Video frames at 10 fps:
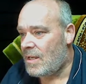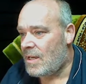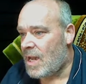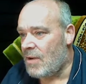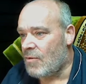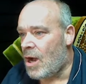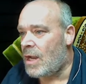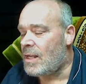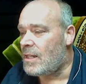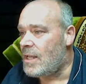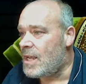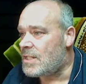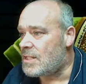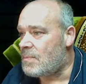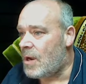Ironically, as
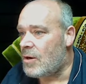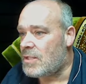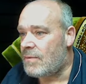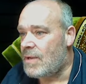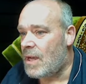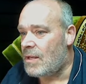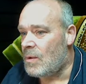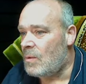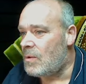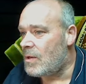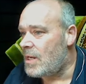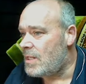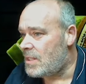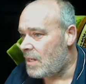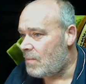his parents have gotten older, he's
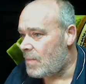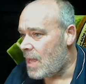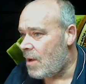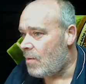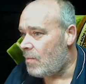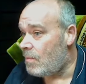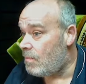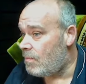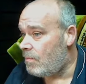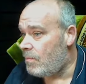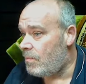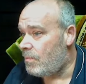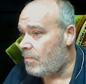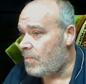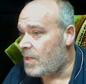somehow
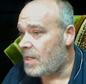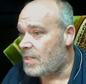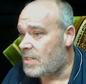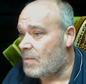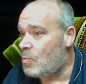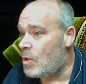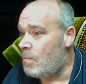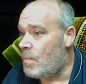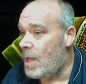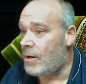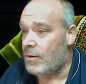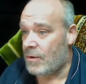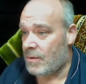gotten somewhat better.